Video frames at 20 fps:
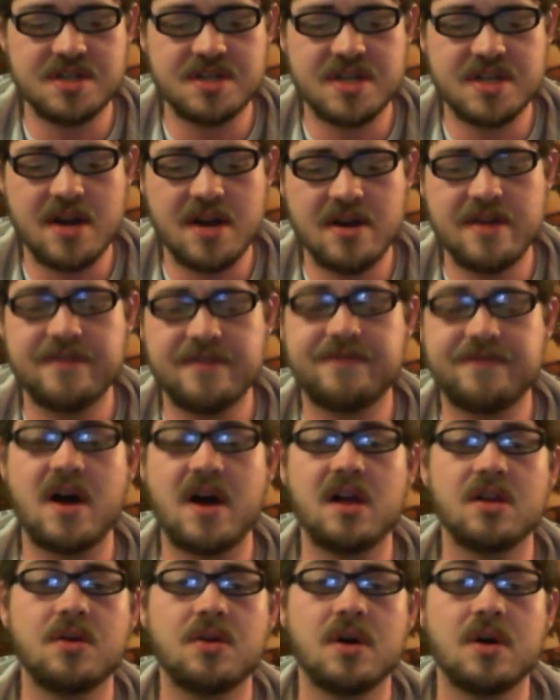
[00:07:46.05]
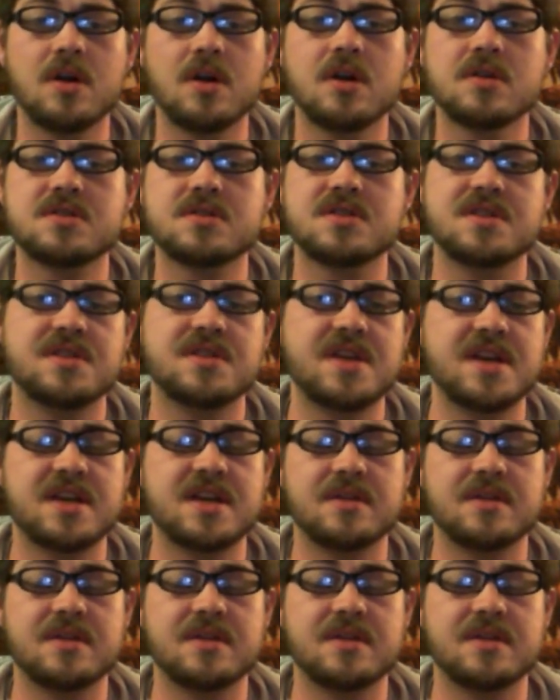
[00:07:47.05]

and Darry follow her so that they